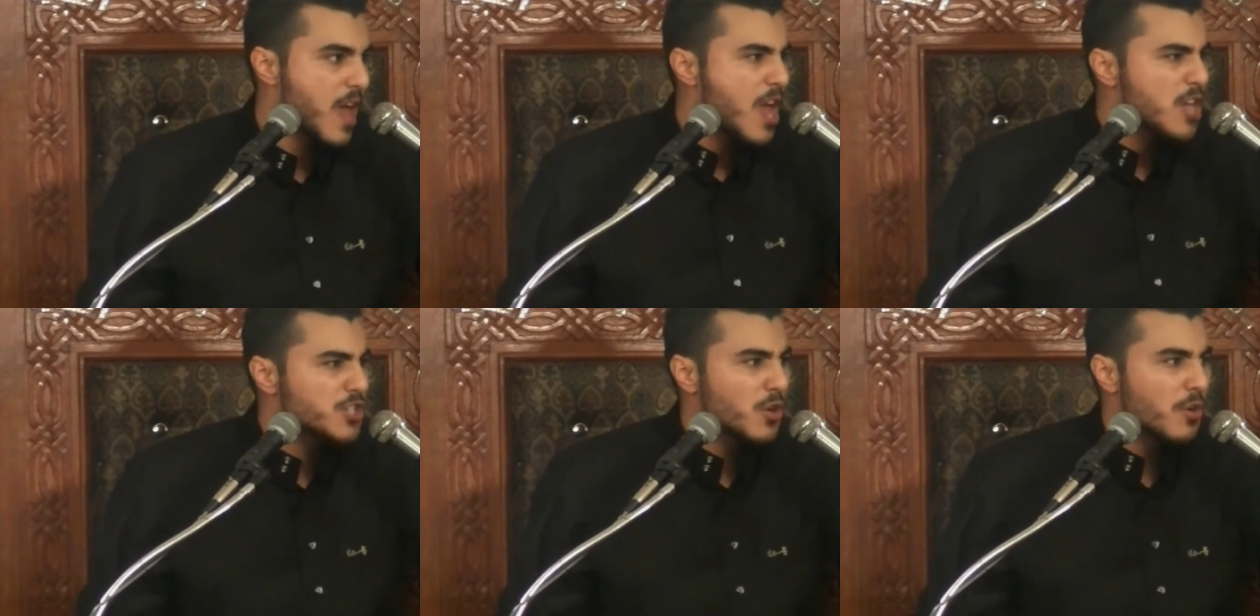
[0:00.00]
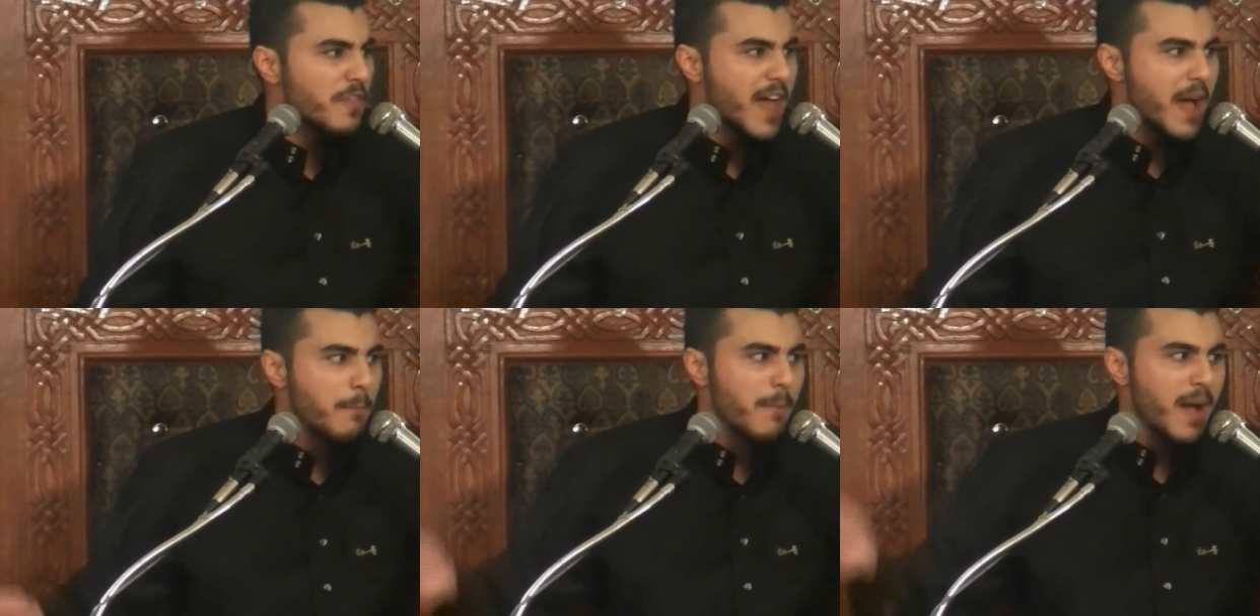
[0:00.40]
so
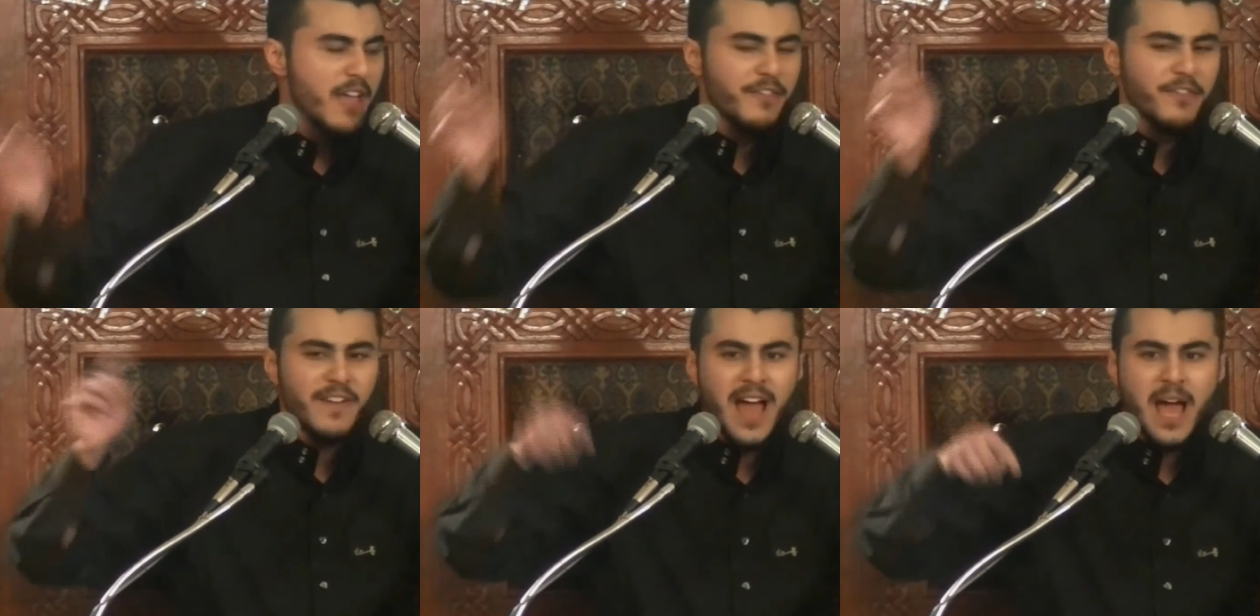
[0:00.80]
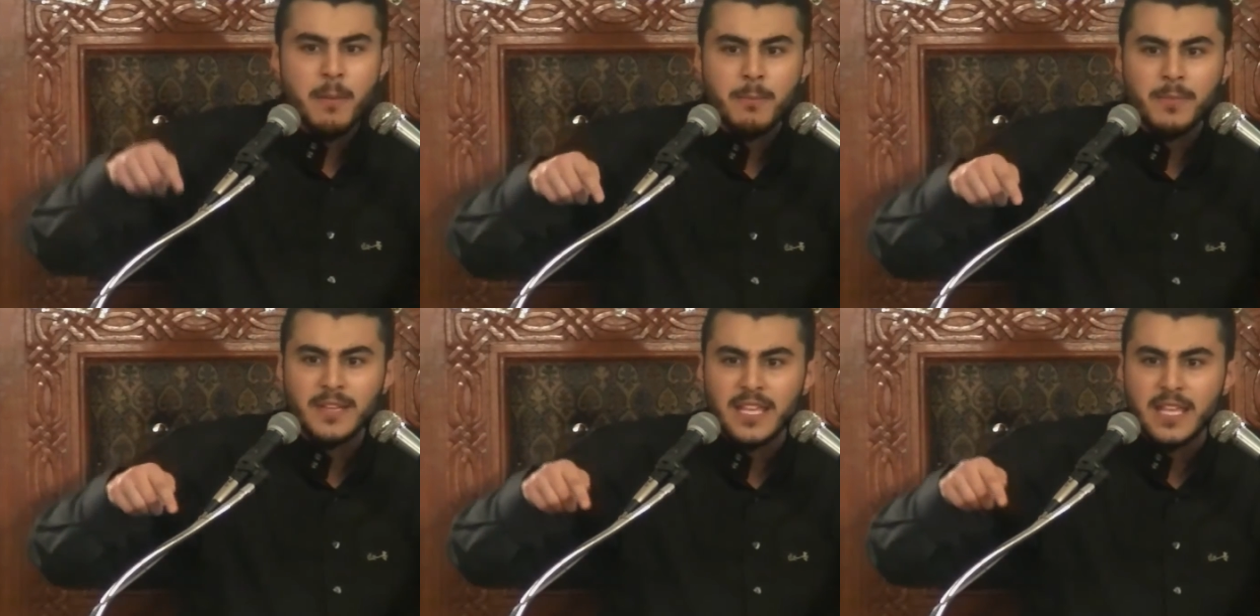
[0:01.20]
that my
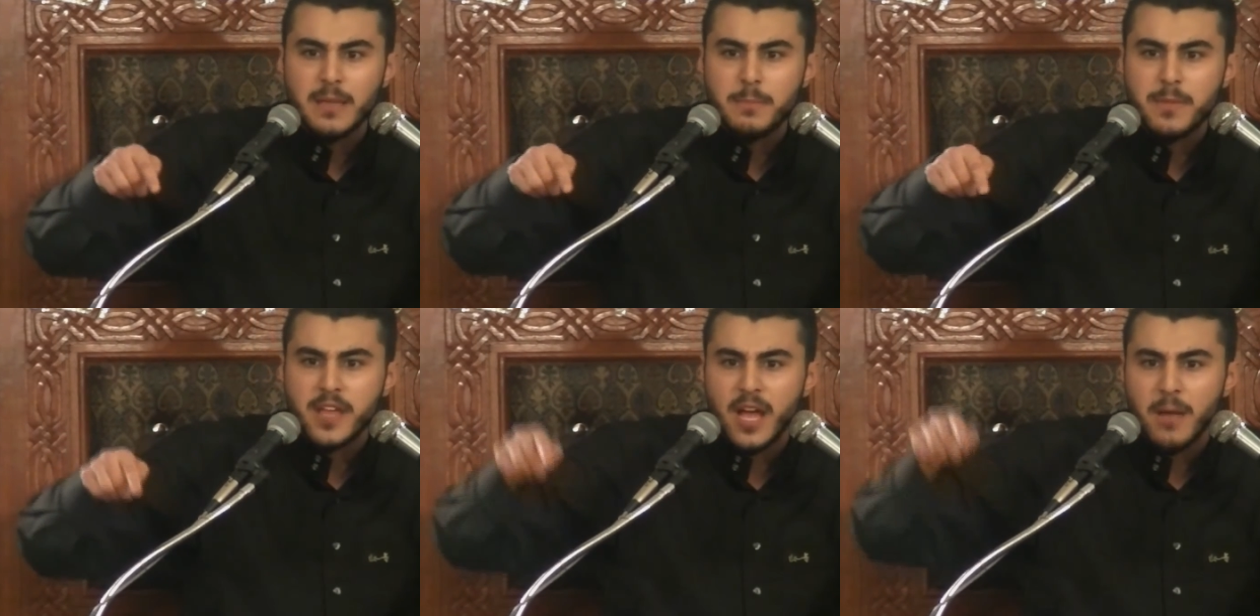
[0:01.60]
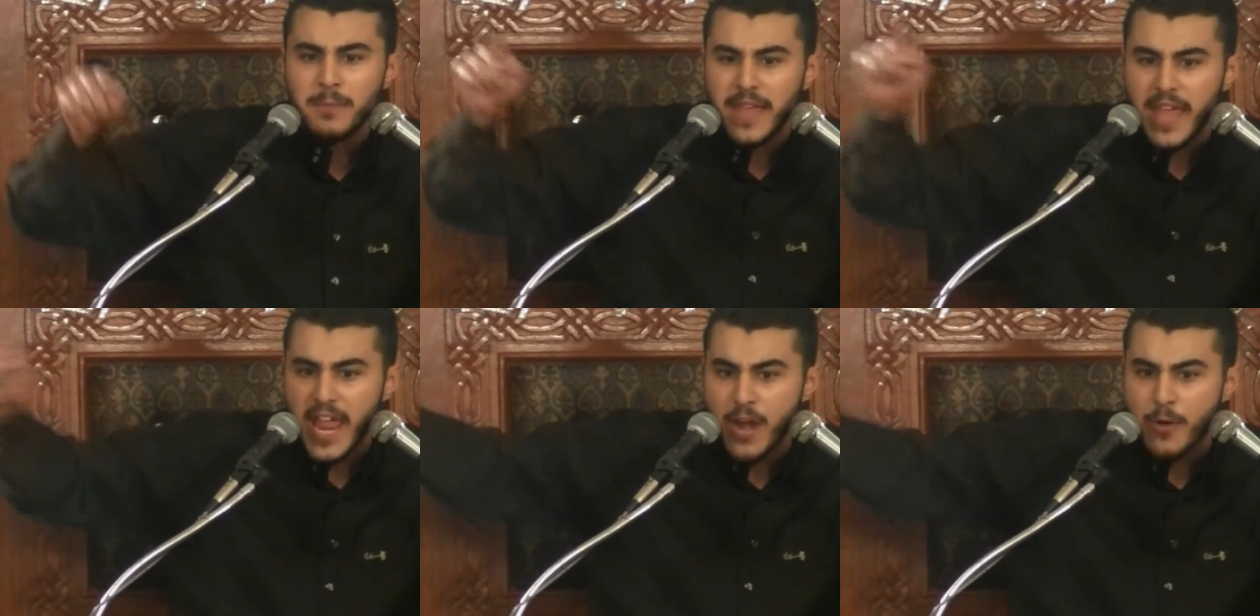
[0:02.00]
family become
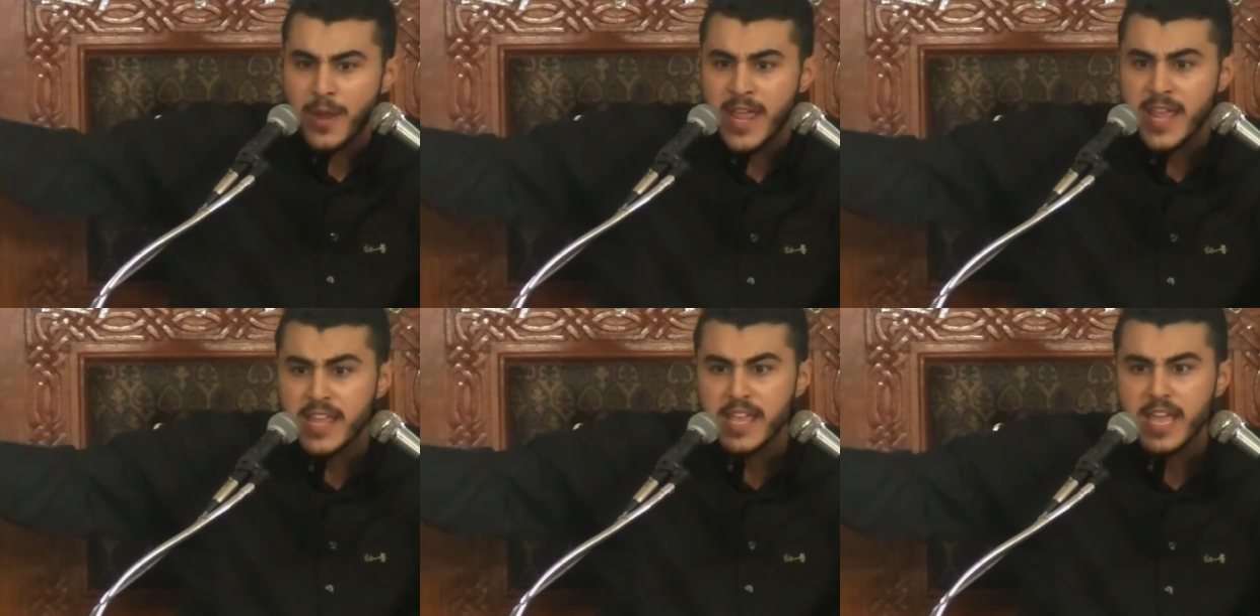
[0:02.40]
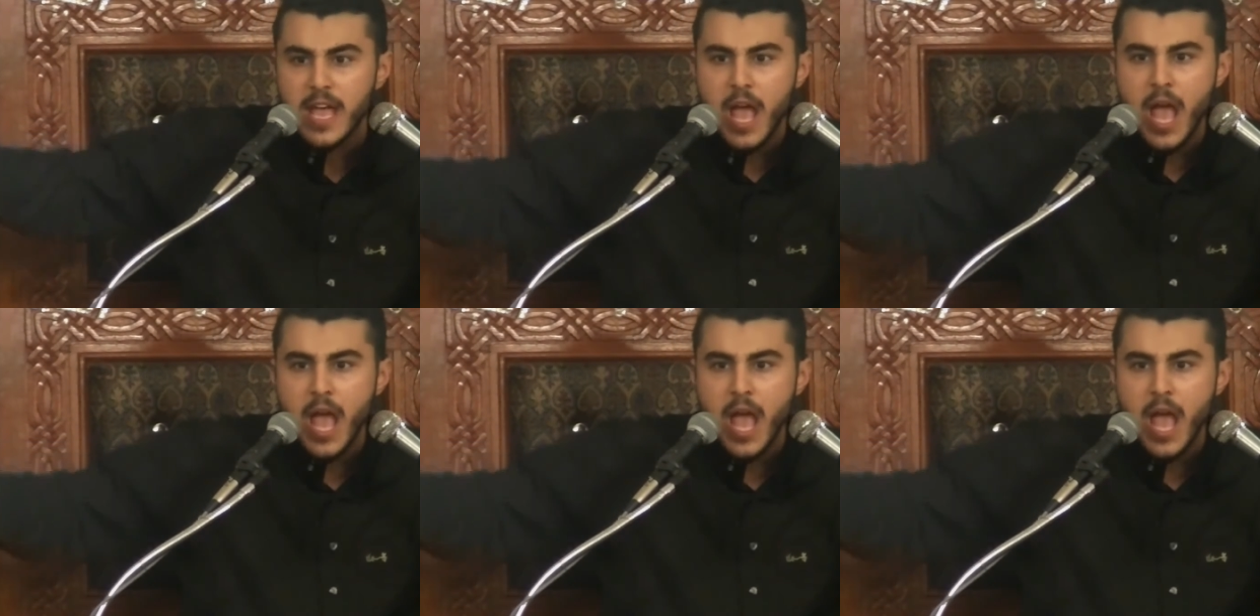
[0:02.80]
caring,